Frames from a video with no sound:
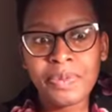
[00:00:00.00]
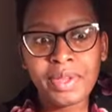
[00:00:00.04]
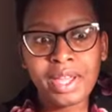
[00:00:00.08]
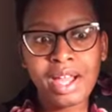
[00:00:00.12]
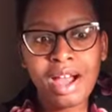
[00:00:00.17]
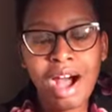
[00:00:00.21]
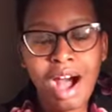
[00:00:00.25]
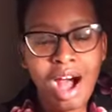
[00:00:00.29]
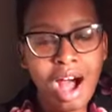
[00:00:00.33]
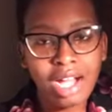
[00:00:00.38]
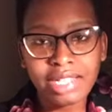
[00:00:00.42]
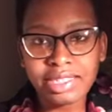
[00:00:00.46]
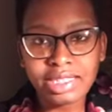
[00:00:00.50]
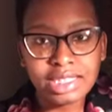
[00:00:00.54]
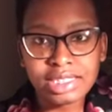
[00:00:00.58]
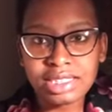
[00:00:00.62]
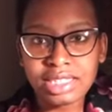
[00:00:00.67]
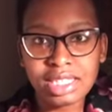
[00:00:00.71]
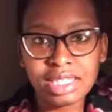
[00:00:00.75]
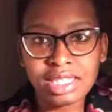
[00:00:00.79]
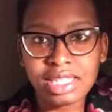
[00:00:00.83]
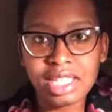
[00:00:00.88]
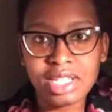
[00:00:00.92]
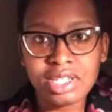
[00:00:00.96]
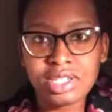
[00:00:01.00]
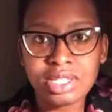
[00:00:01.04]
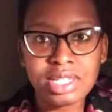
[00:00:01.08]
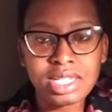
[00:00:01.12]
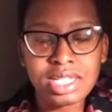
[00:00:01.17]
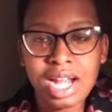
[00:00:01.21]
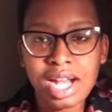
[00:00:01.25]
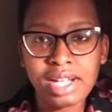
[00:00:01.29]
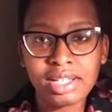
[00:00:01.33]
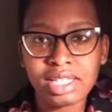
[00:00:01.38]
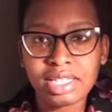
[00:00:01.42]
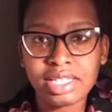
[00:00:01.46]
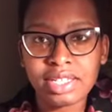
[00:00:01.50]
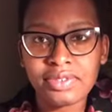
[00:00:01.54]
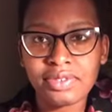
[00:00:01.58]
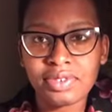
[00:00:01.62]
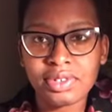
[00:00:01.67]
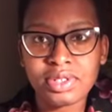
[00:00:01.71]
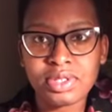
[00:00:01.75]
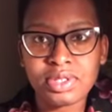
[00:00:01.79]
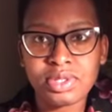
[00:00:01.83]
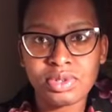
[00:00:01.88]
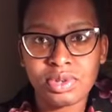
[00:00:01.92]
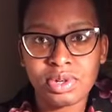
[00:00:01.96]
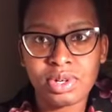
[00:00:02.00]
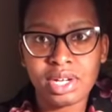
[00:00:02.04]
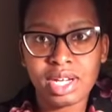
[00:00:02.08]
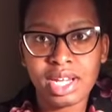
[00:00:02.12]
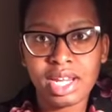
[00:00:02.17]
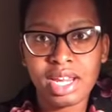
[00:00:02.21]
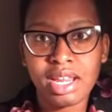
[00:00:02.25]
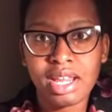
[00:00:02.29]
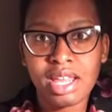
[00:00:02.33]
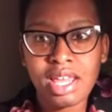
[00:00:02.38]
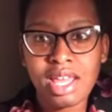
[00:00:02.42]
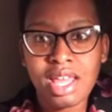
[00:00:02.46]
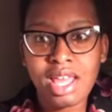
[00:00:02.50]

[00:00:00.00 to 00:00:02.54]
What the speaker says: constantly just tell a different story.